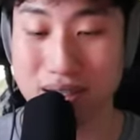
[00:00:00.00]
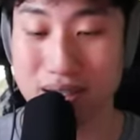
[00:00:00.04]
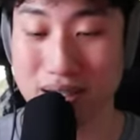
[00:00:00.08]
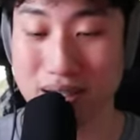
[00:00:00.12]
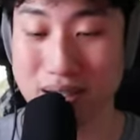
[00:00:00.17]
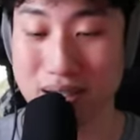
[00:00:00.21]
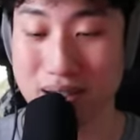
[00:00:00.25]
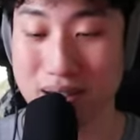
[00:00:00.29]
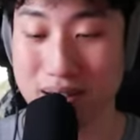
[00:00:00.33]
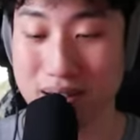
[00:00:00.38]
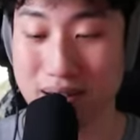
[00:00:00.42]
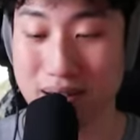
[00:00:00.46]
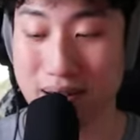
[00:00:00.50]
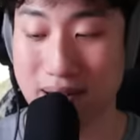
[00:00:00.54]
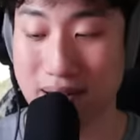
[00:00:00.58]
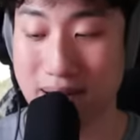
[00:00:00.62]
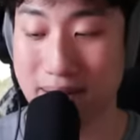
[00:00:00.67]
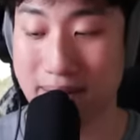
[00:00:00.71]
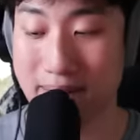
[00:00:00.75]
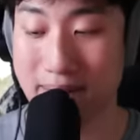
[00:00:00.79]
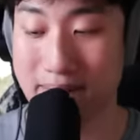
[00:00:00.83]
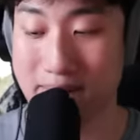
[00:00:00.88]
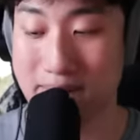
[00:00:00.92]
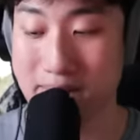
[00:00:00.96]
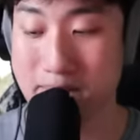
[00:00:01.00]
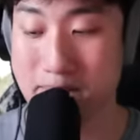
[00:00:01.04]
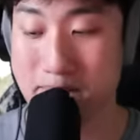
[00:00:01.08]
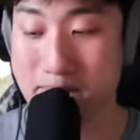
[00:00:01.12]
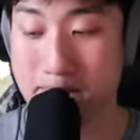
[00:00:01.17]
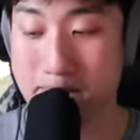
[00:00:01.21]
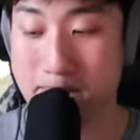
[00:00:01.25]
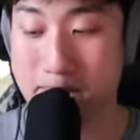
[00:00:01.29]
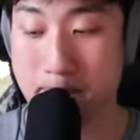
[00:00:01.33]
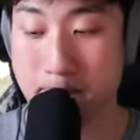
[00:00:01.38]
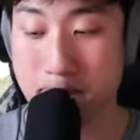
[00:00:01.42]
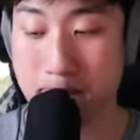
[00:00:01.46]

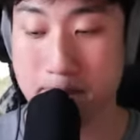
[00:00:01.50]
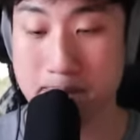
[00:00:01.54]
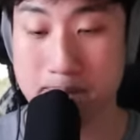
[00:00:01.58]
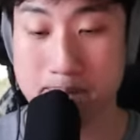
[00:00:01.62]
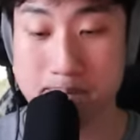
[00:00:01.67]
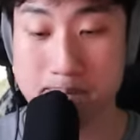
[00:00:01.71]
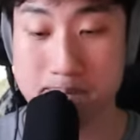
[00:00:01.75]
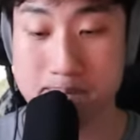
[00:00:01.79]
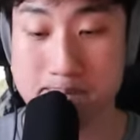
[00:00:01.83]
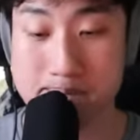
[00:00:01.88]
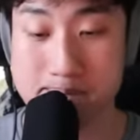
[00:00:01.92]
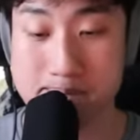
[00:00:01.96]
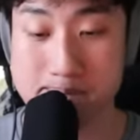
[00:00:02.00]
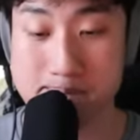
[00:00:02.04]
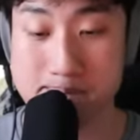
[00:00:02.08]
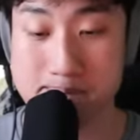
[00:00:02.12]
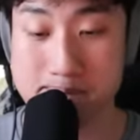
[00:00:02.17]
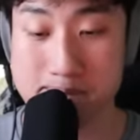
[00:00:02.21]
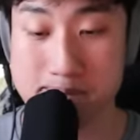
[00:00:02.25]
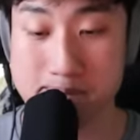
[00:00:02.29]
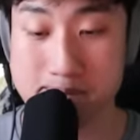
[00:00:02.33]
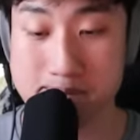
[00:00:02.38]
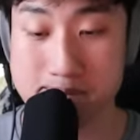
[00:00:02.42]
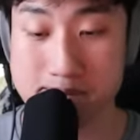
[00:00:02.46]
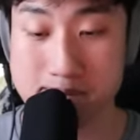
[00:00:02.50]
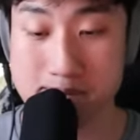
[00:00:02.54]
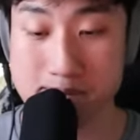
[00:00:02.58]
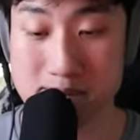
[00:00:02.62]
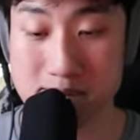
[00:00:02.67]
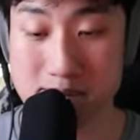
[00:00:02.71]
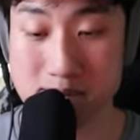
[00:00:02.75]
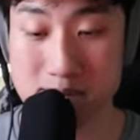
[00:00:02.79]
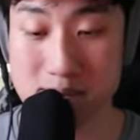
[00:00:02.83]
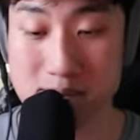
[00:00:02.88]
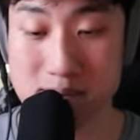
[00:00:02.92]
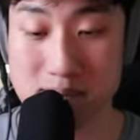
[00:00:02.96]

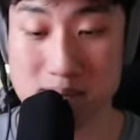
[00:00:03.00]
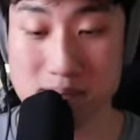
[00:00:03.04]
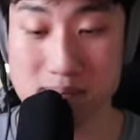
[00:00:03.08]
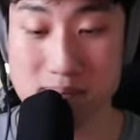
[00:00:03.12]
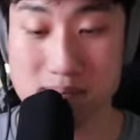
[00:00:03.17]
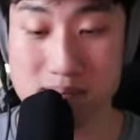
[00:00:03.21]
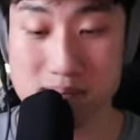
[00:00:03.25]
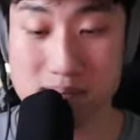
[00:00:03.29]
(silence)